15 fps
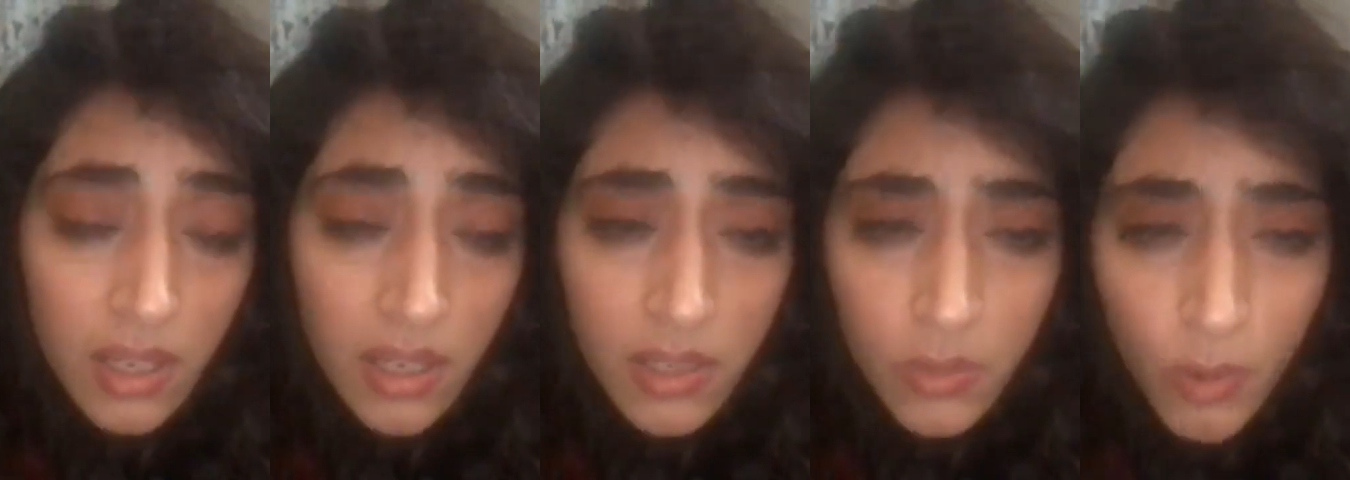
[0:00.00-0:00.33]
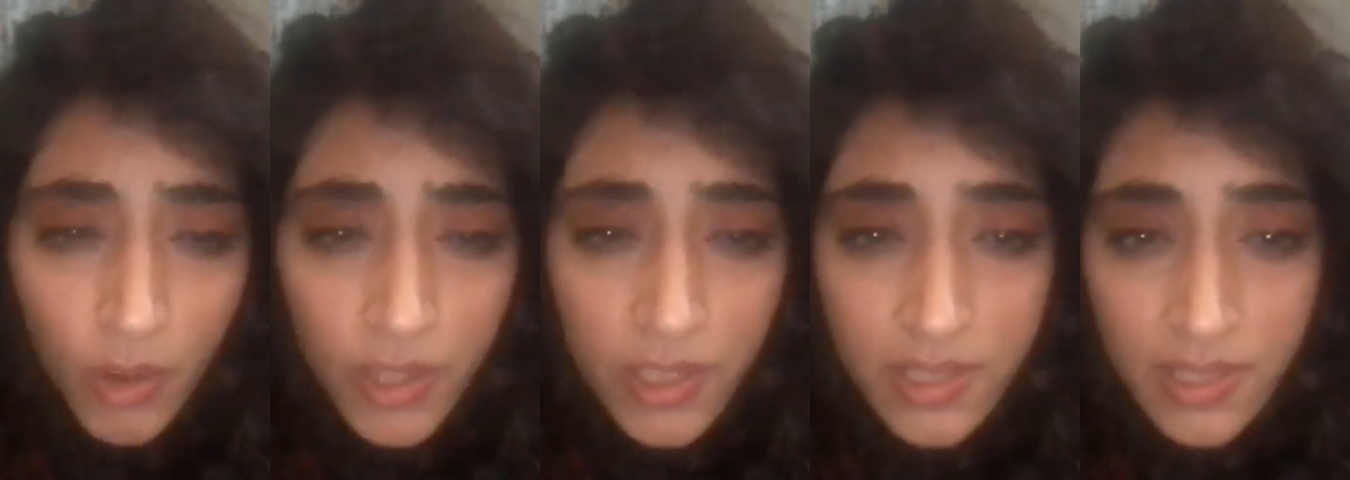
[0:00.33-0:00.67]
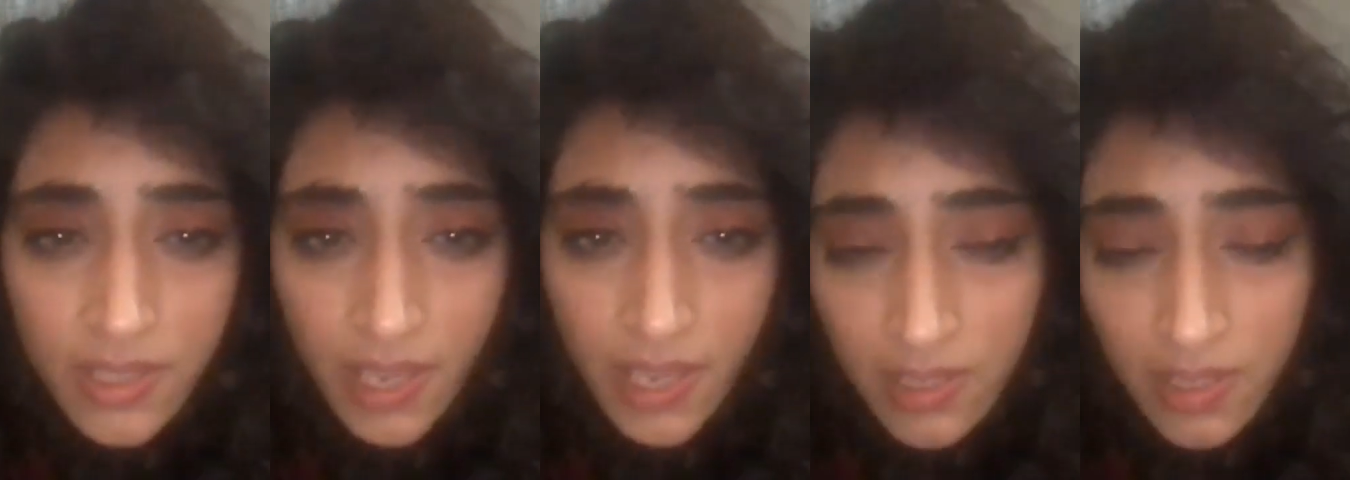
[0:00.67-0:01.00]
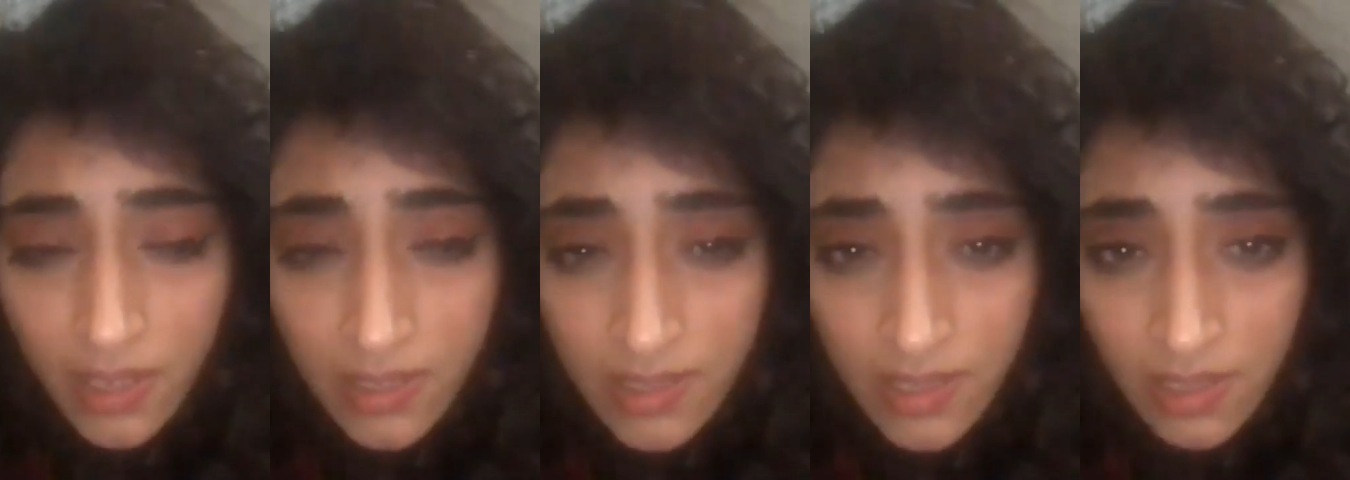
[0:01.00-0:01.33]
Her voice is
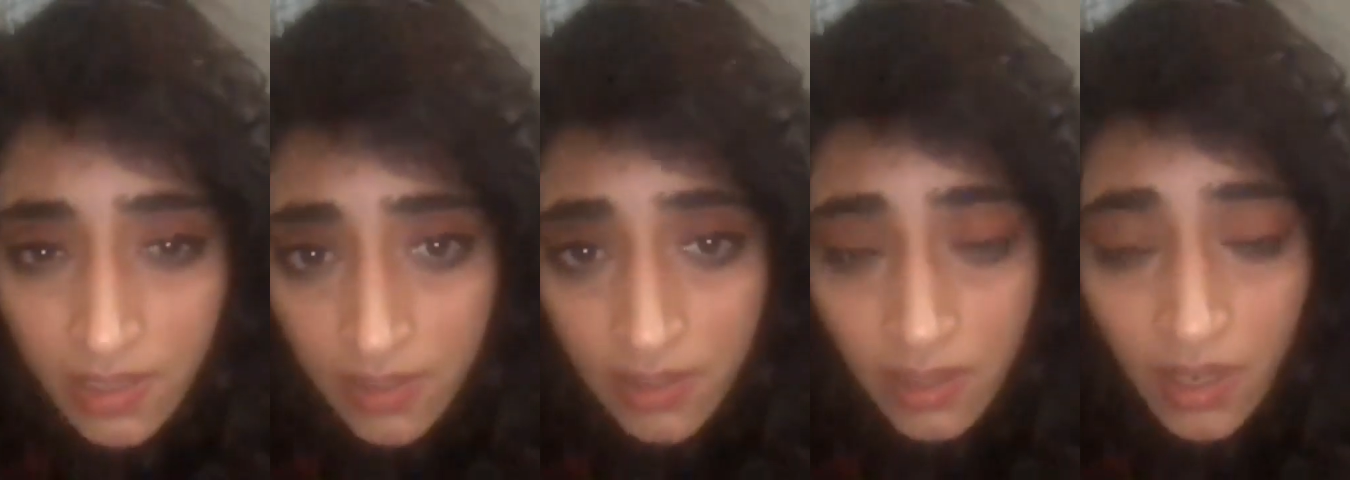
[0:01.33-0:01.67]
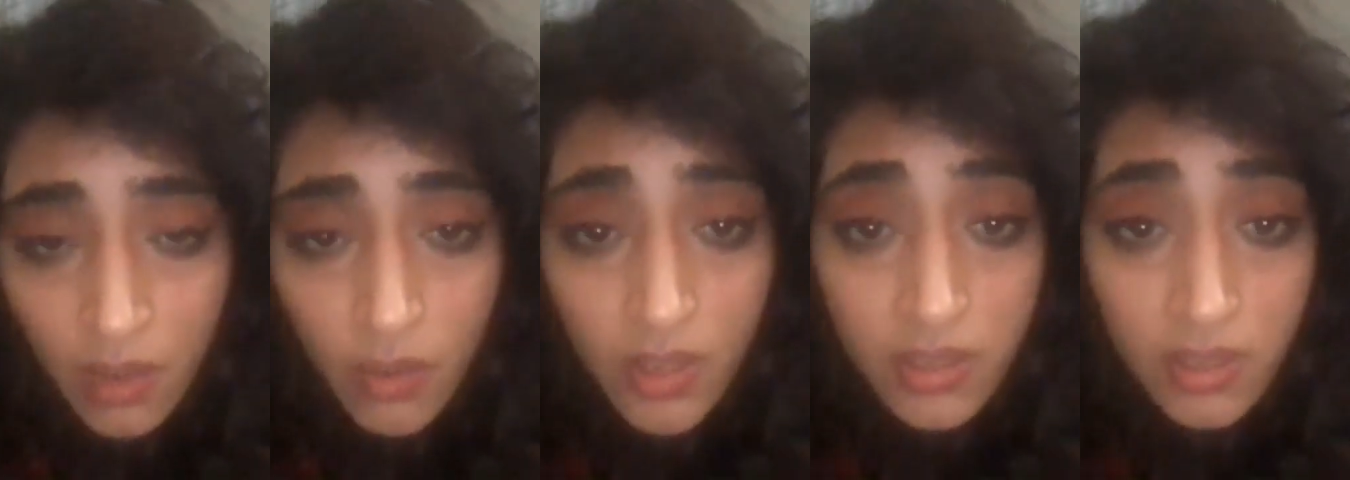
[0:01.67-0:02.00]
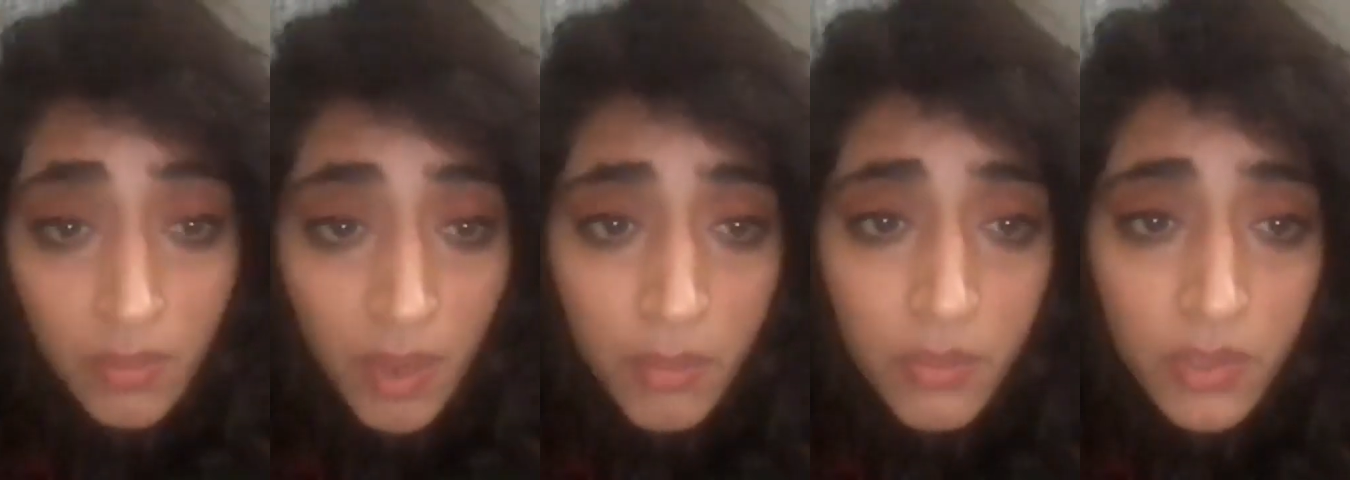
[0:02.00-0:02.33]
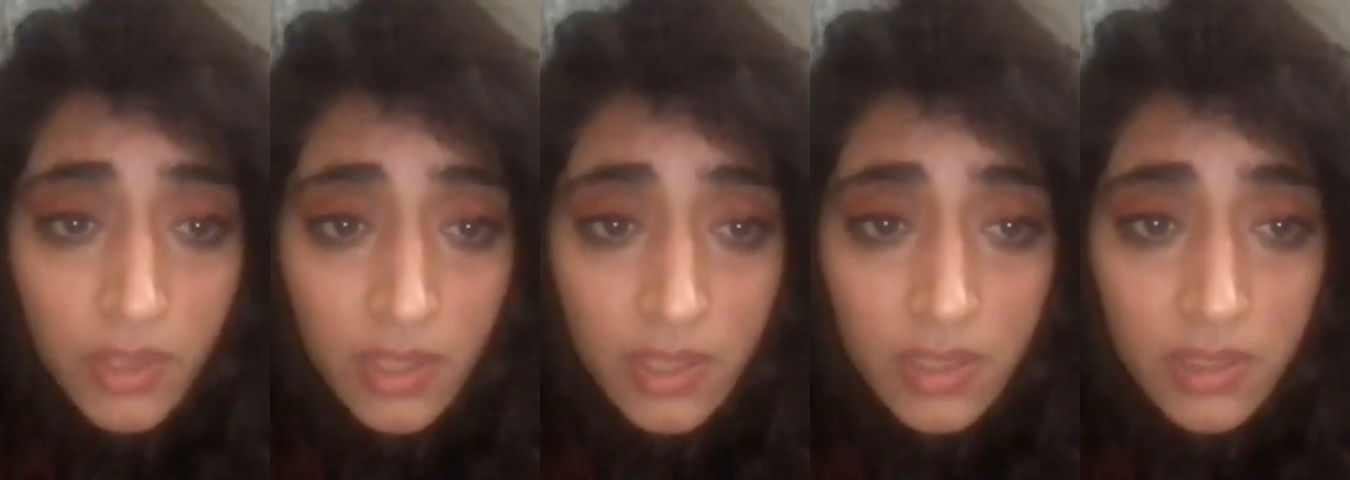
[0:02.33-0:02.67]
huskier than how I
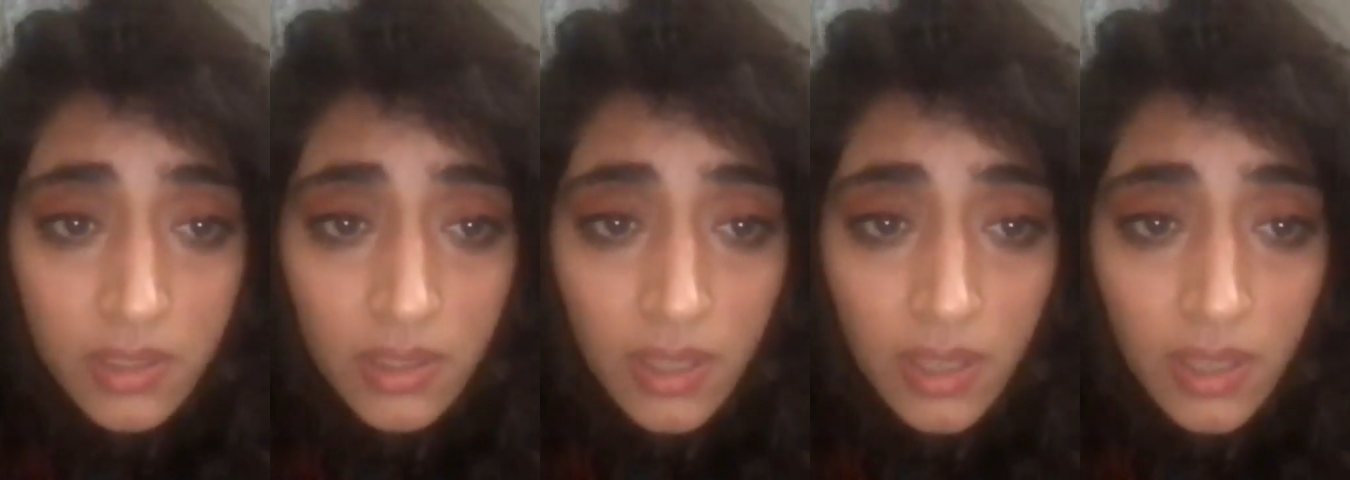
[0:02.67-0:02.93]
remember it.